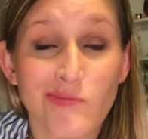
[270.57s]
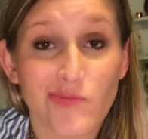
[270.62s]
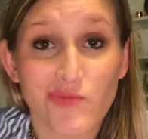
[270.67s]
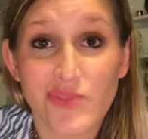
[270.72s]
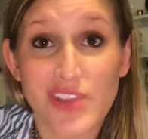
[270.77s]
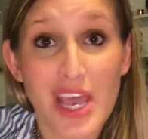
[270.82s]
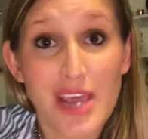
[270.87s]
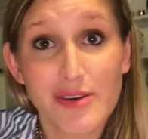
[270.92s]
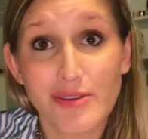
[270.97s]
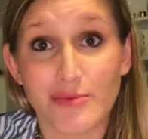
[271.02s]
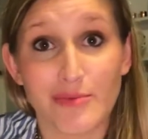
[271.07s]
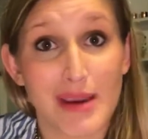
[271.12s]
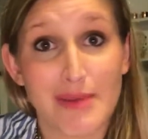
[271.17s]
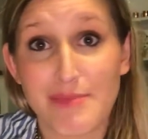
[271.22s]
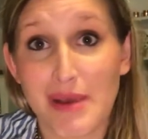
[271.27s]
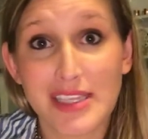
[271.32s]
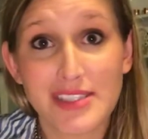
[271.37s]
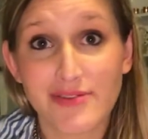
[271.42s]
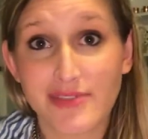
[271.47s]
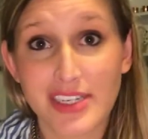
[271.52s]
no my
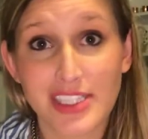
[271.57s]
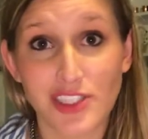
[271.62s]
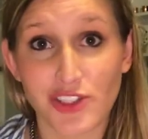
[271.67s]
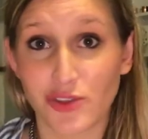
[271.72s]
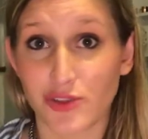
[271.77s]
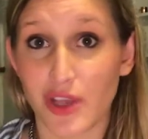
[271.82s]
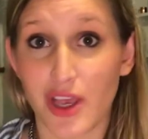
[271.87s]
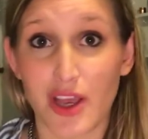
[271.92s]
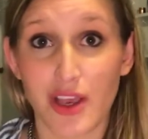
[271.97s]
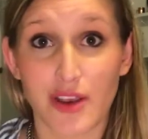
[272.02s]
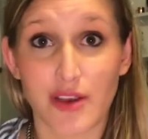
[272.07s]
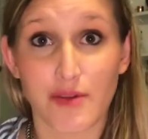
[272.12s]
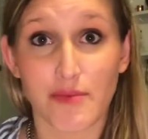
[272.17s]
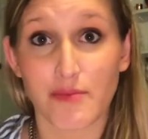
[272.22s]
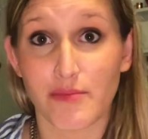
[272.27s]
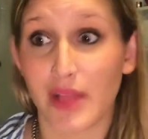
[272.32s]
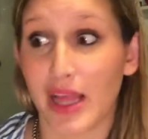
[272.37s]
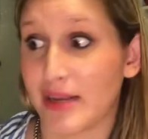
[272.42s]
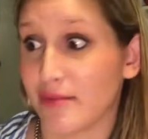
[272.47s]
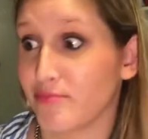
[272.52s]
best friend's
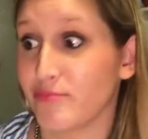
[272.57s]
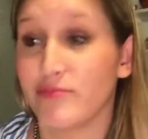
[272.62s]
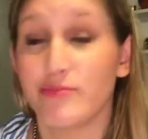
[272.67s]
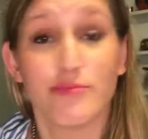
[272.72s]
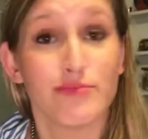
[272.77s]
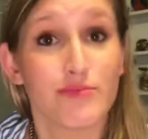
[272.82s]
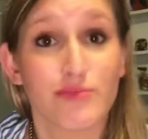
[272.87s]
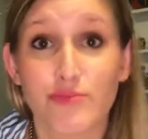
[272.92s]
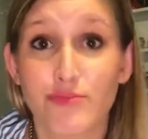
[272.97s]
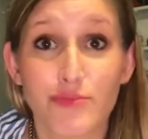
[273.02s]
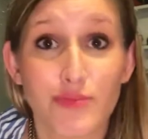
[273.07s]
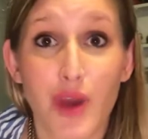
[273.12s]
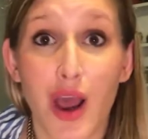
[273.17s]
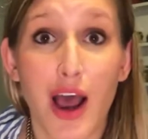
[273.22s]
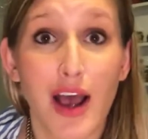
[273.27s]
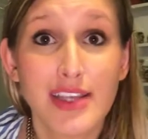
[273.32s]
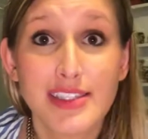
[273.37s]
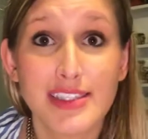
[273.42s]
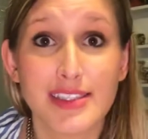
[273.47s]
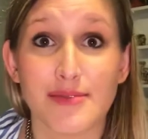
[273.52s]
like
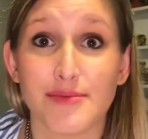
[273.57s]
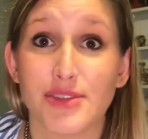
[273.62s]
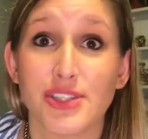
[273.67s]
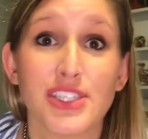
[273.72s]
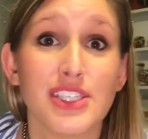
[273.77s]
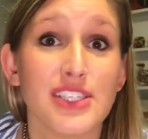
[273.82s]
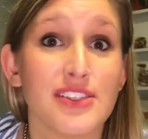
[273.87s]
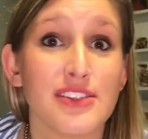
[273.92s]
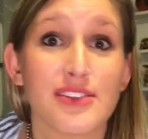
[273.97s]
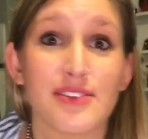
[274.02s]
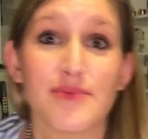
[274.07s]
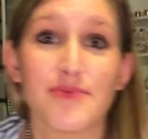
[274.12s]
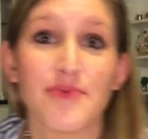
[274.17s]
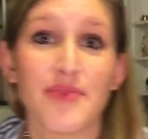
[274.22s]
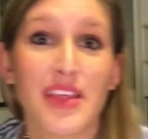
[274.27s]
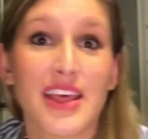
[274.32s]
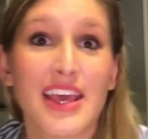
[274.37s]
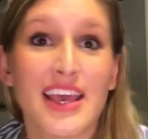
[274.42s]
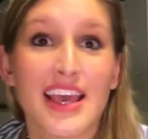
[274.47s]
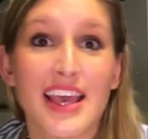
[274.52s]
awesome she's
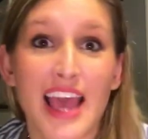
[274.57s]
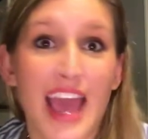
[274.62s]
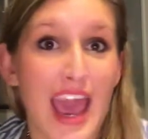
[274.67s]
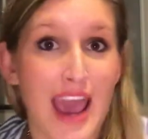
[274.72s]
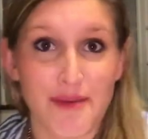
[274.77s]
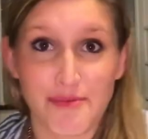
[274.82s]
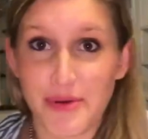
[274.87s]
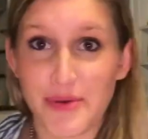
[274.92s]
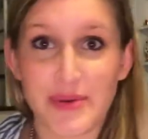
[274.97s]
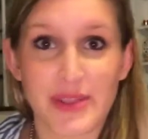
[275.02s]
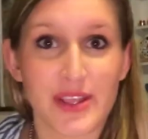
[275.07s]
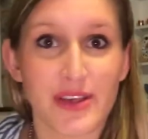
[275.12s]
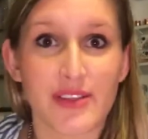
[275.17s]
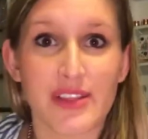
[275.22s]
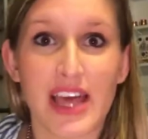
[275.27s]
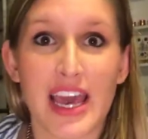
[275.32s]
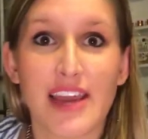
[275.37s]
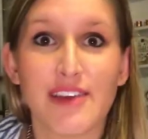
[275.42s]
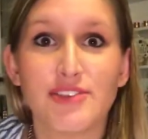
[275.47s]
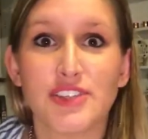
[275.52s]
happy with her
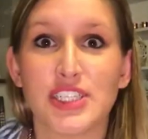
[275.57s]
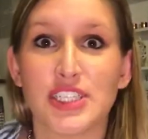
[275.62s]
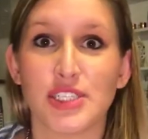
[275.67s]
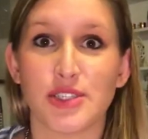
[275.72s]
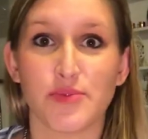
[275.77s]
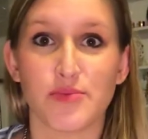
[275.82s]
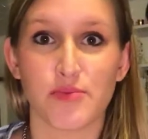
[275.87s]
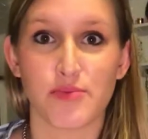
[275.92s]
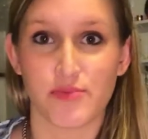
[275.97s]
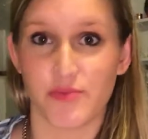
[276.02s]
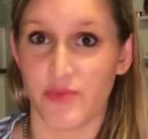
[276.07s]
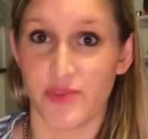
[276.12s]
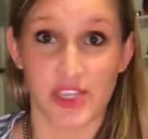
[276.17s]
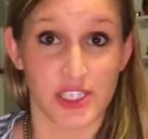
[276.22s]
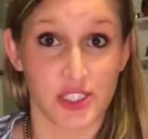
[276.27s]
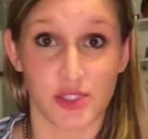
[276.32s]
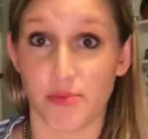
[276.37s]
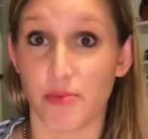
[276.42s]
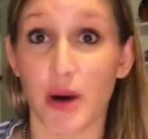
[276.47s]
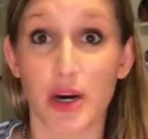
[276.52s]
life she's the
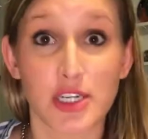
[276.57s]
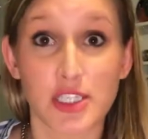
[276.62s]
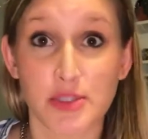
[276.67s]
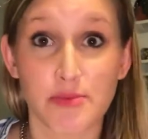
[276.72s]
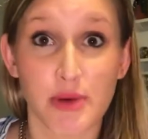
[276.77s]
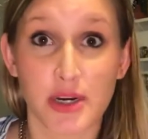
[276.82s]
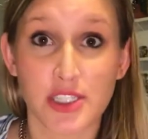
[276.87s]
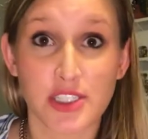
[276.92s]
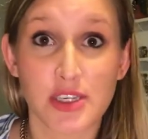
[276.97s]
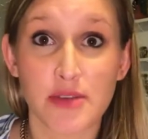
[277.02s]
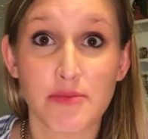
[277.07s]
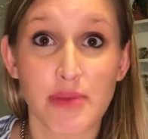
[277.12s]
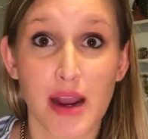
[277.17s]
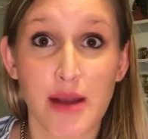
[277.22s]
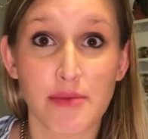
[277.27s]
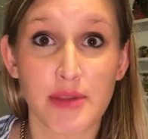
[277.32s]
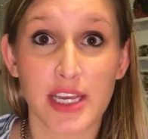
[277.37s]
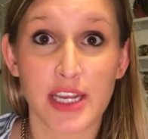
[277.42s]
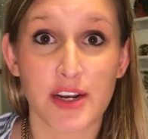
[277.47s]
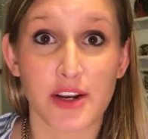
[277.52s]
smartest person
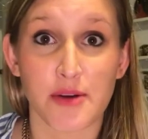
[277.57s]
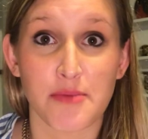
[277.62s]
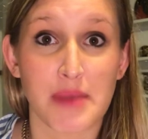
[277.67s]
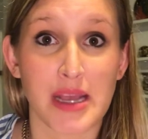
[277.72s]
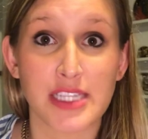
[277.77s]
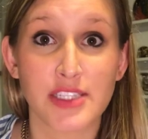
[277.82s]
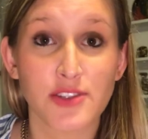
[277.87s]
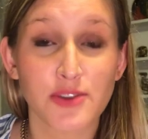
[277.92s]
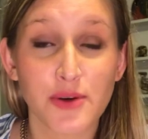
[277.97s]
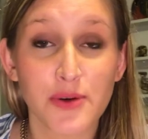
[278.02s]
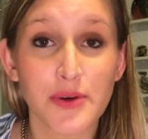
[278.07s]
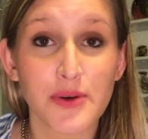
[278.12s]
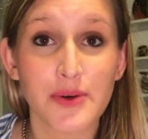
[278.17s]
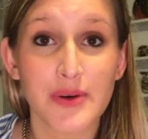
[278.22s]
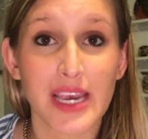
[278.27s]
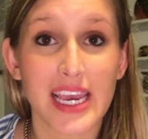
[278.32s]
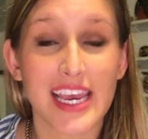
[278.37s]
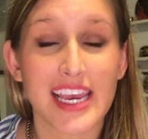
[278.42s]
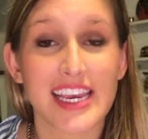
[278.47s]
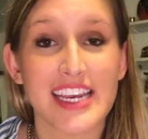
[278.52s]
probably in her med school
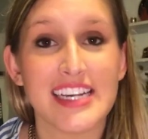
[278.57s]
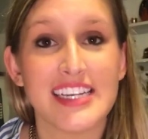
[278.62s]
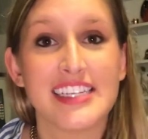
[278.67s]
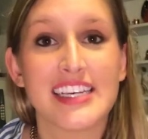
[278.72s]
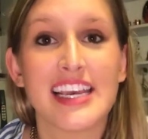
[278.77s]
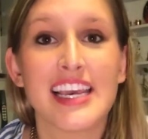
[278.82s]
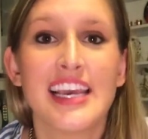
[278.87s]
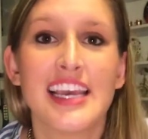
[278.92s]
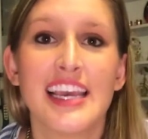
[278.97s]
and